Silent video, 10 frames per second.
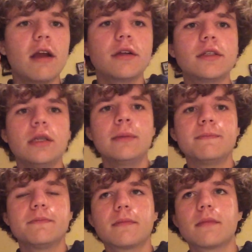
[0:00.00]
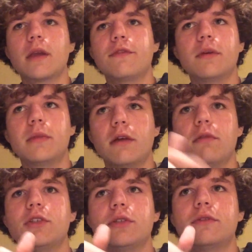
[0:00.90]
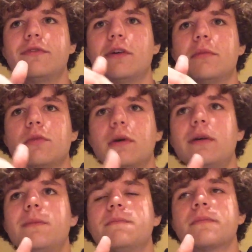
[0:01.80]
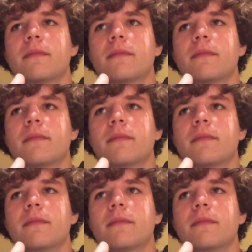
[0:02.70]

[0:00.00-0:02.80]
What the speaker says: character from the original film as well.